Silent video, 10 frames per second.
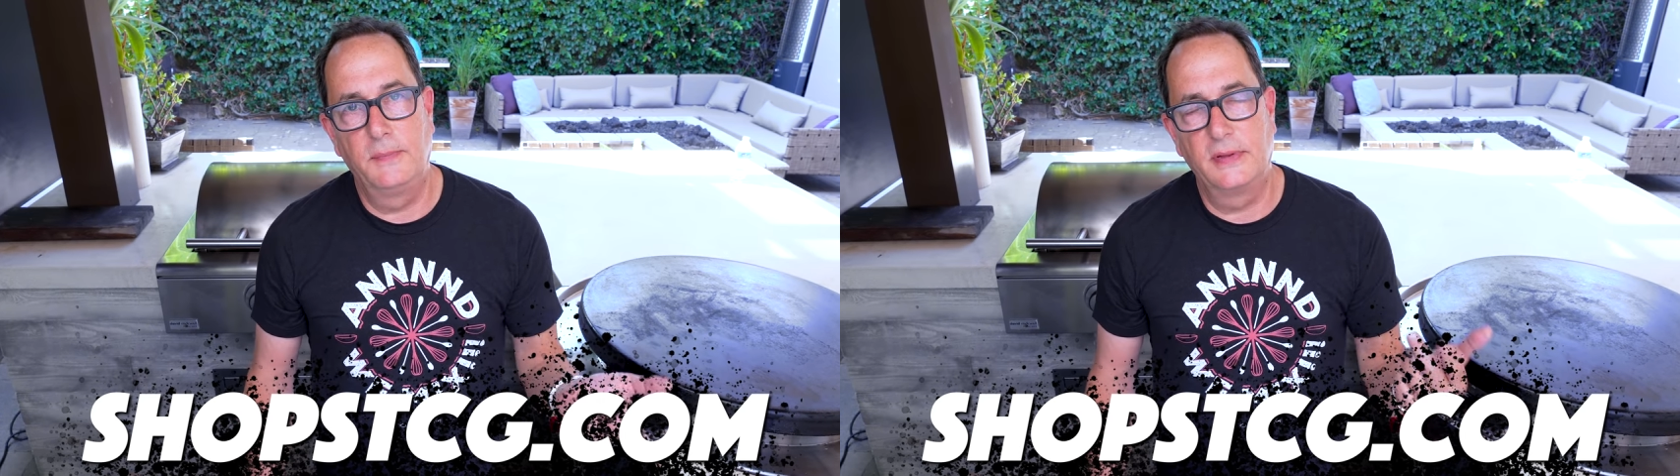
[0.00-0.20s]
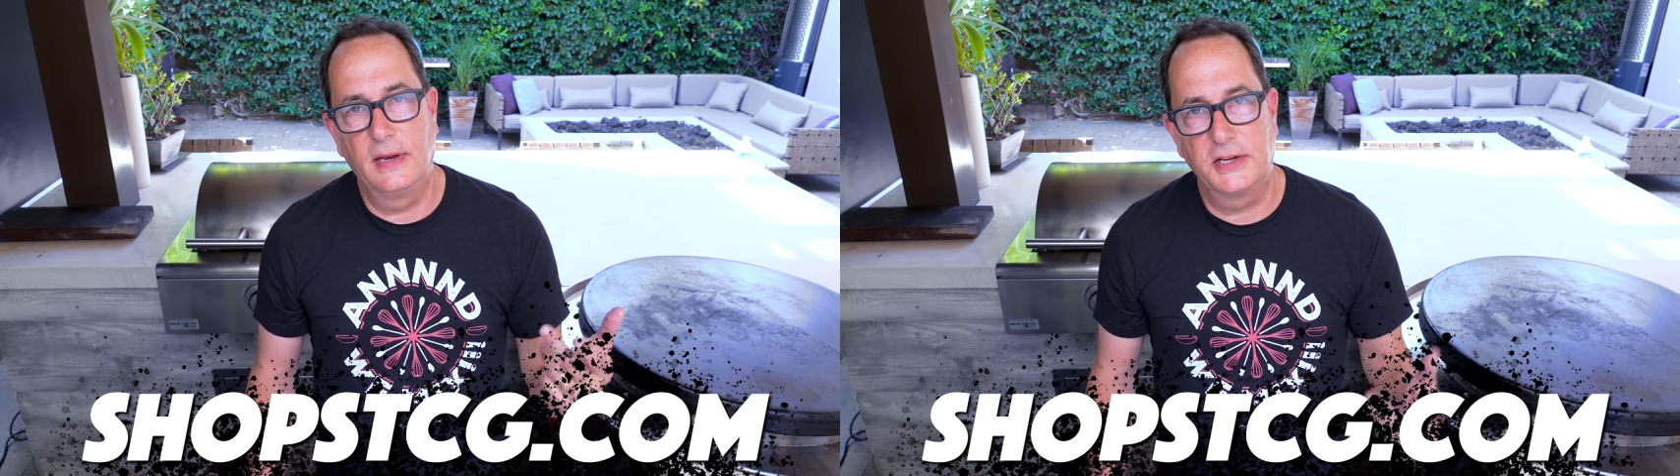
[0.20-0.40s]

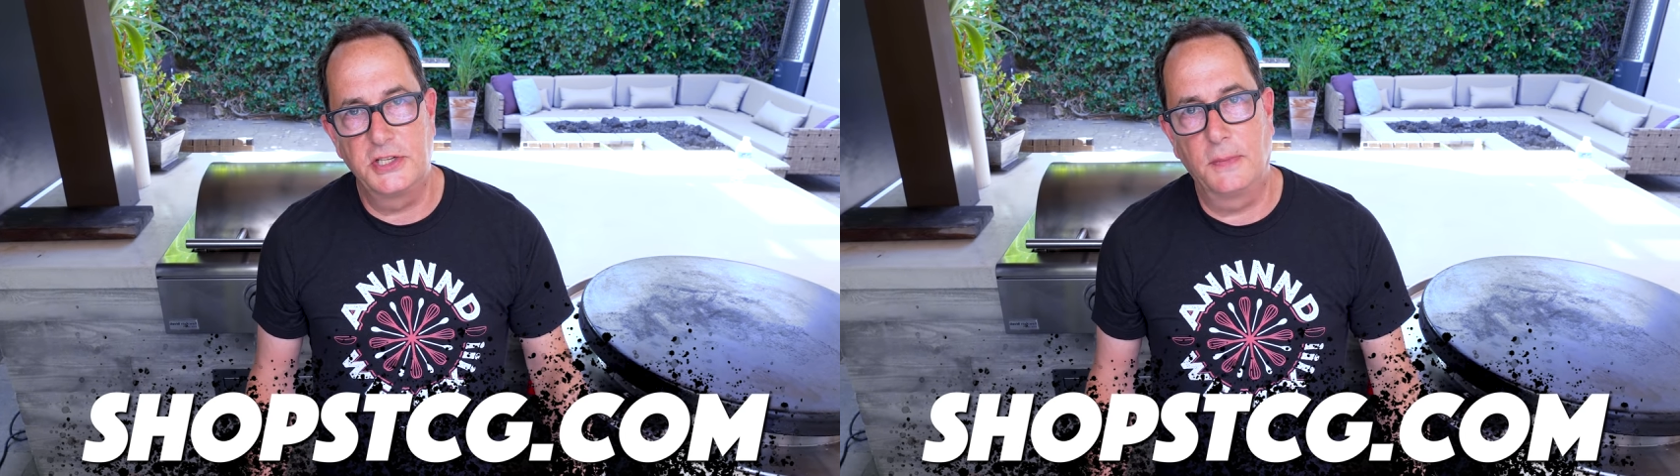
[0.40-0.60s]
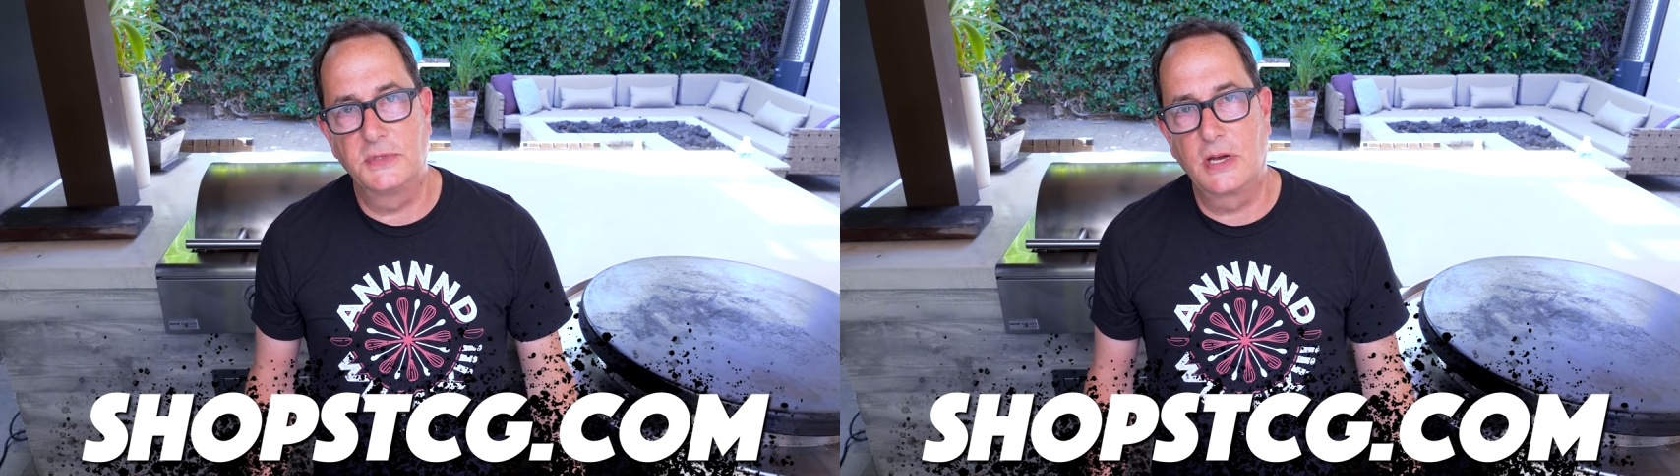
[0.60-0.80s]
but the next
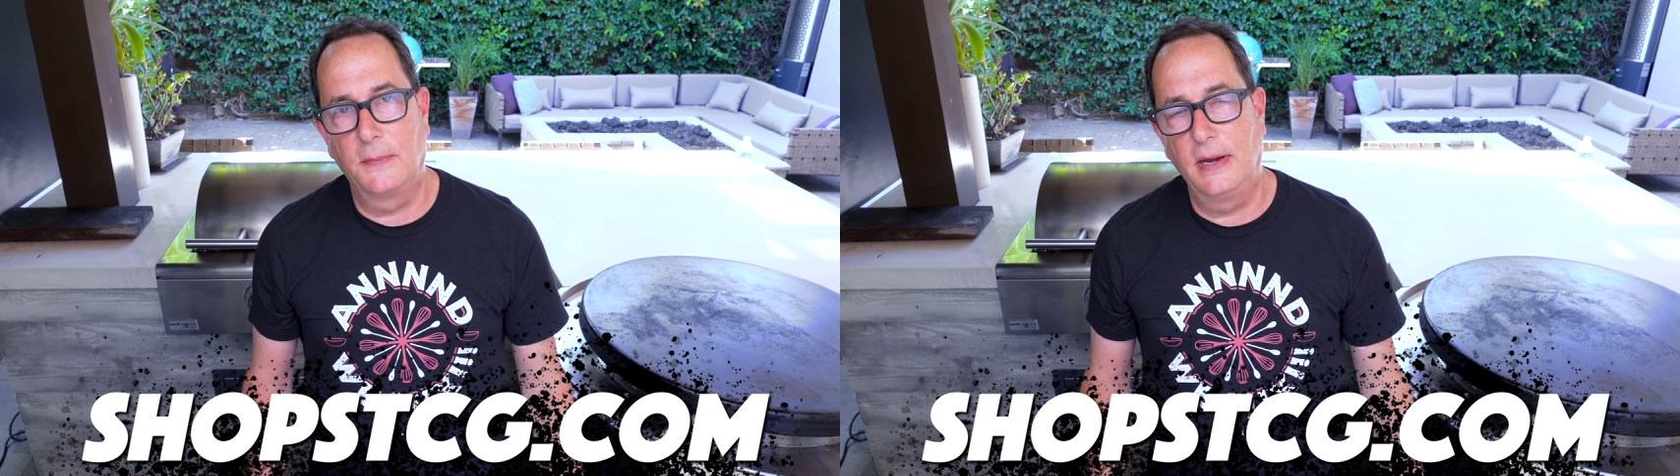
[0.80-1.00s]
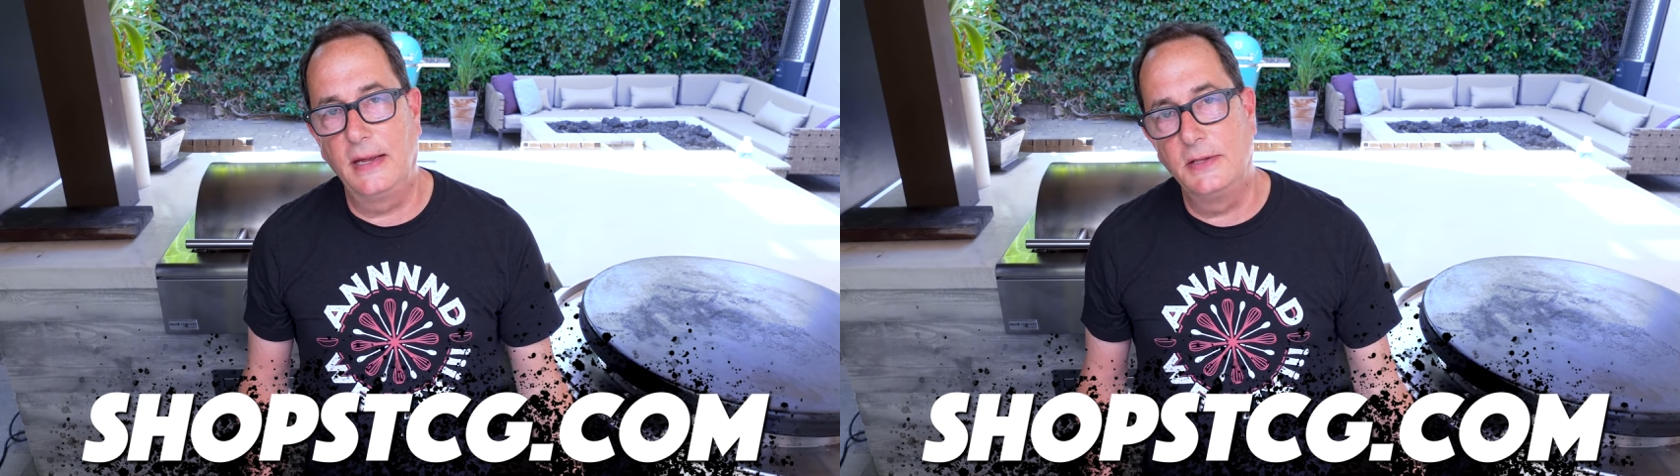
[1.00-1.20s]
shipment's
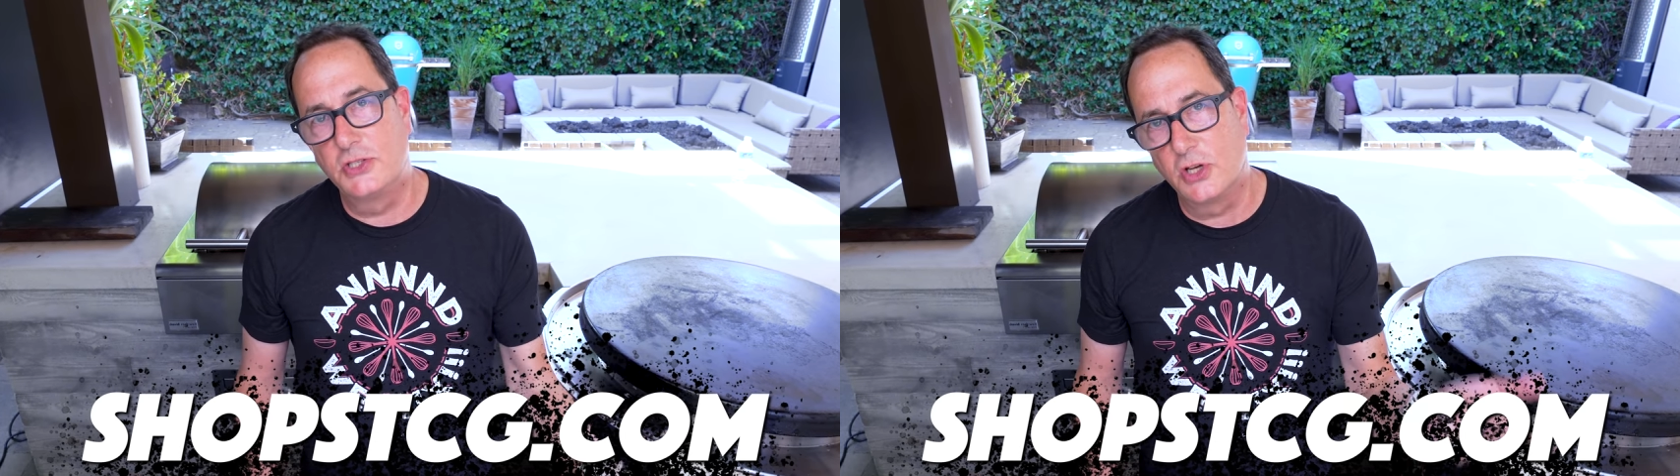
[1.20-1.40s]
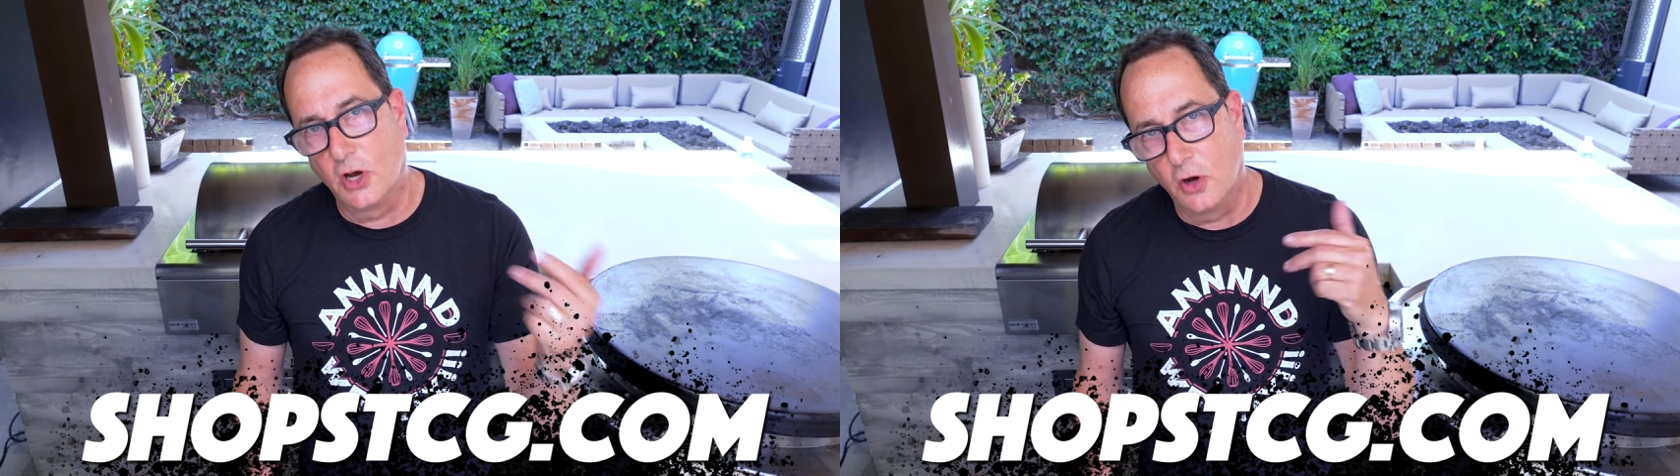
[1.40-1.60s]
coming in,
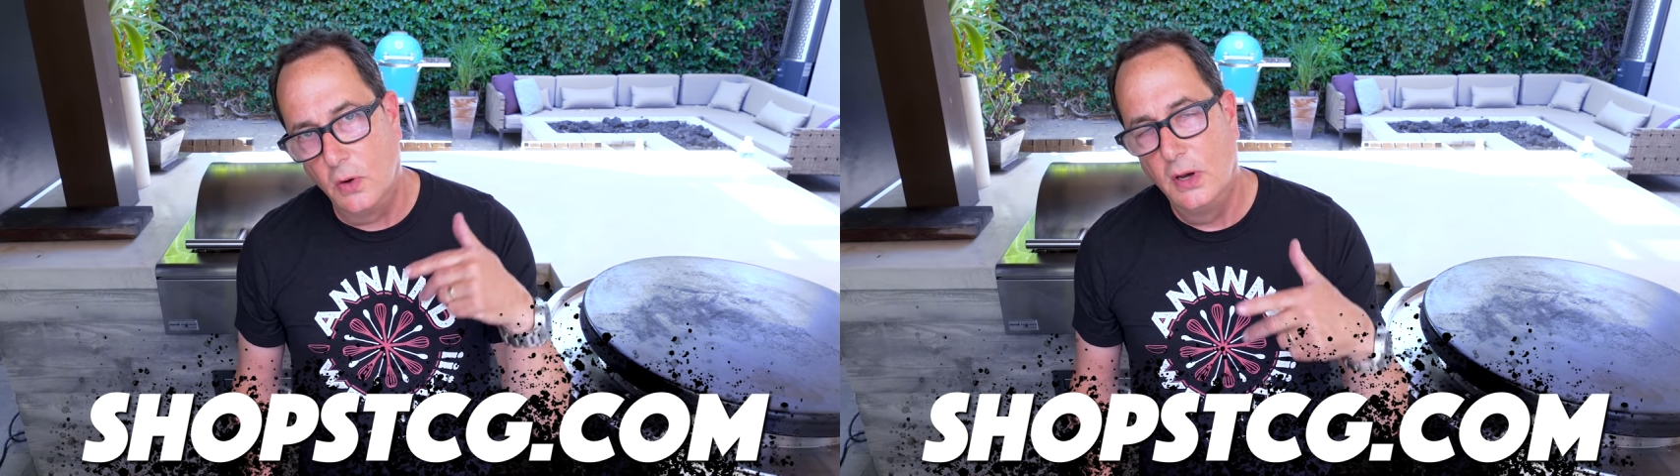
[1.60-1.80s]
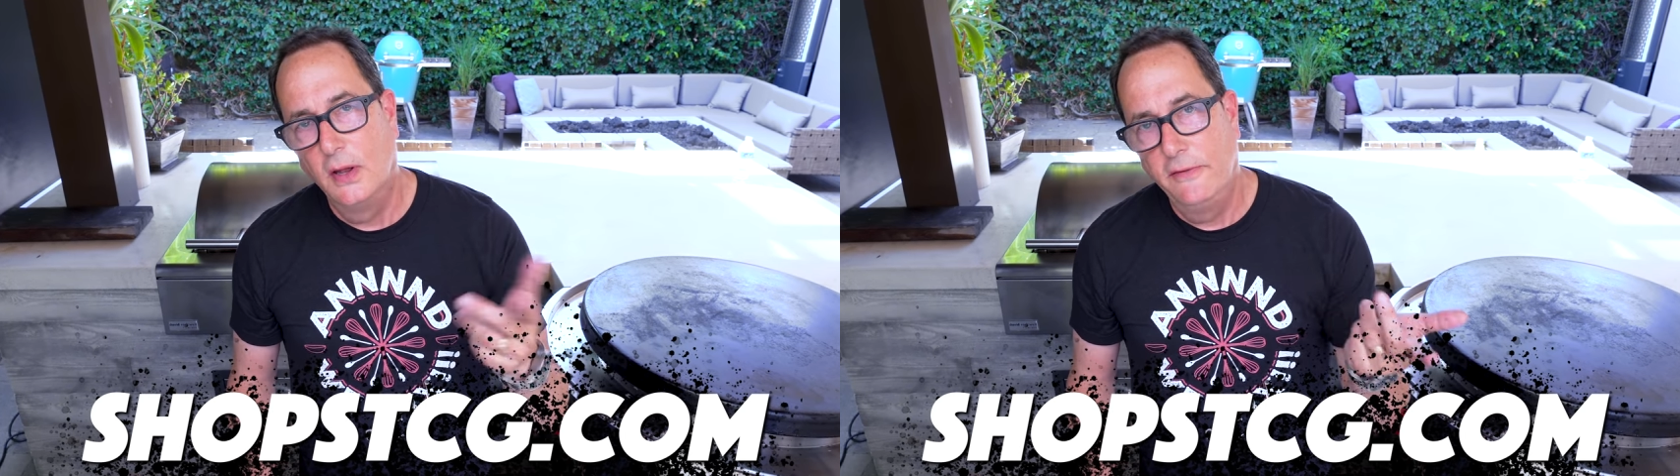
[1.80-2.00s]
so